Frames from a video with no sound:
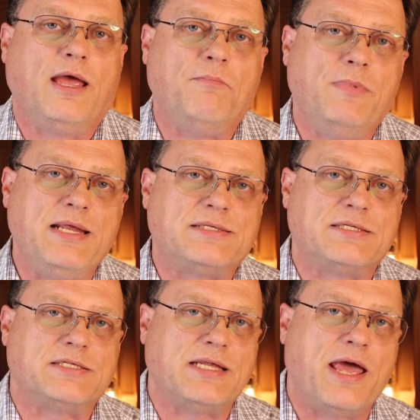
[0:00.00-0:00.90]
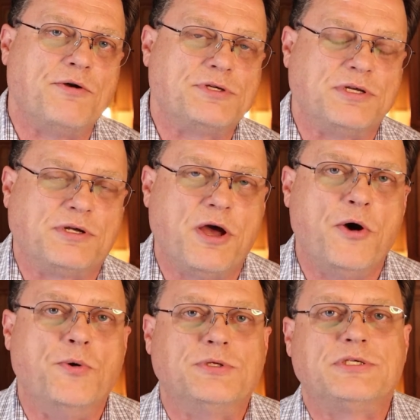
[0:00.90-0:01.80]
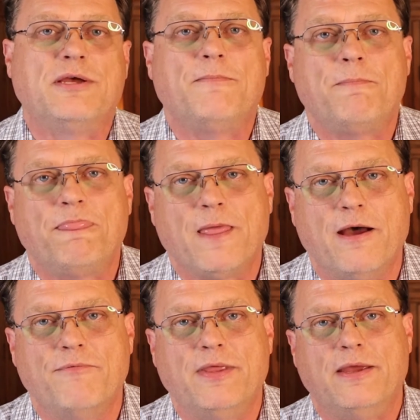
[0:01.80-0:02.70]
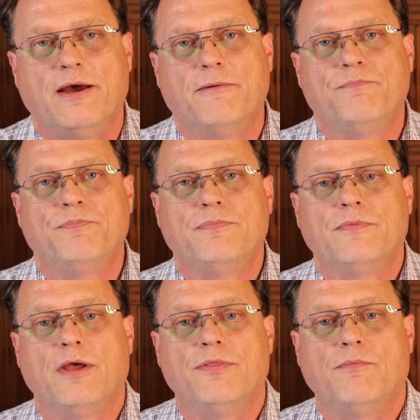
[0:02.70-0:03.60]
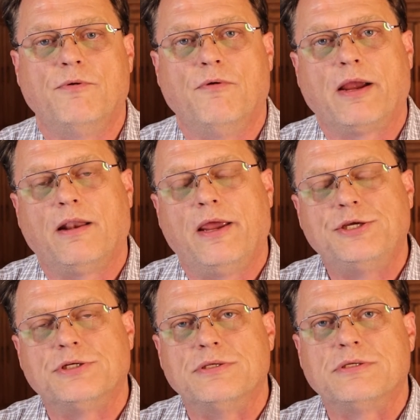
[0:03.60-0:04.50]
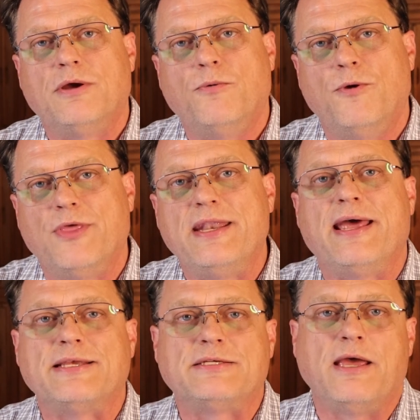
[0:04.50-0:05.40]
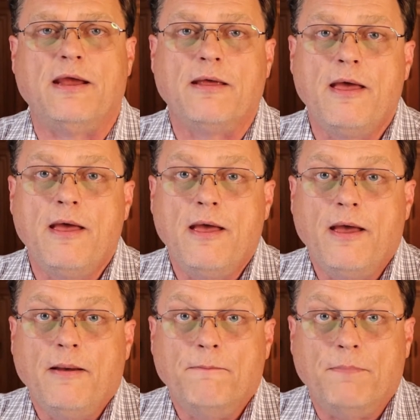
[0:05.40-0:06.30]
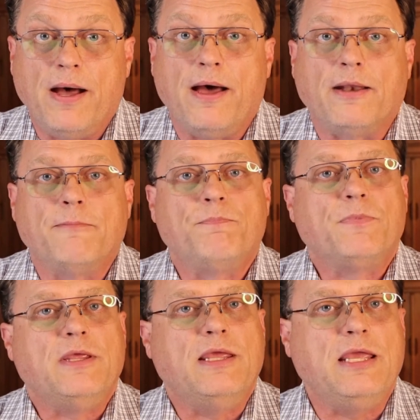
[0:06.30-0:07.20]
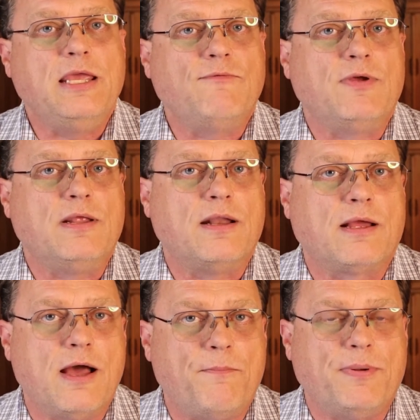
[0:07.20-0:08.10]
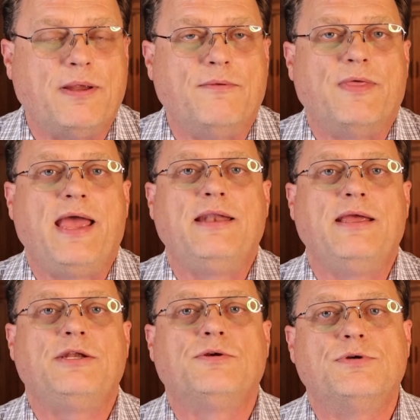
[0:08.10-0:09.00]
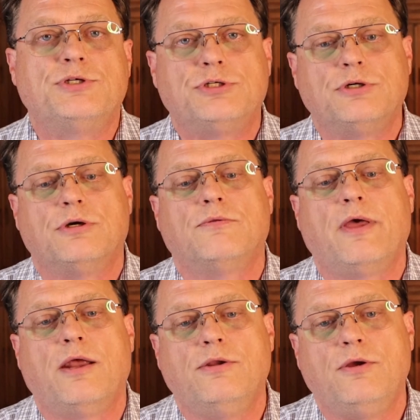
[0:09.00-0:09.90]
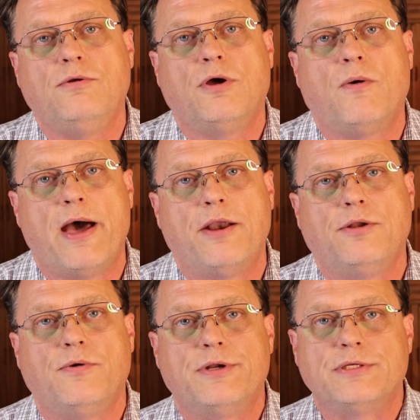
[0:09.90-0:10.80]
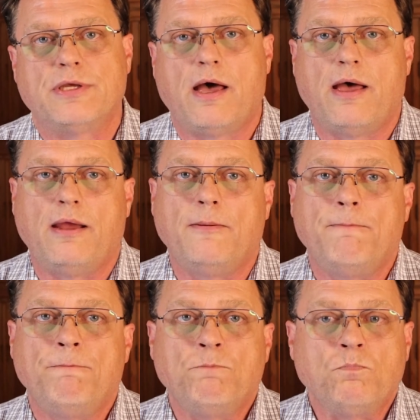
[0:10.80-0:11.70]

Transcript: and meets the standards and codes of the uh, of the regulations within that state. But even in a company, they need to ensure that you know how to do a design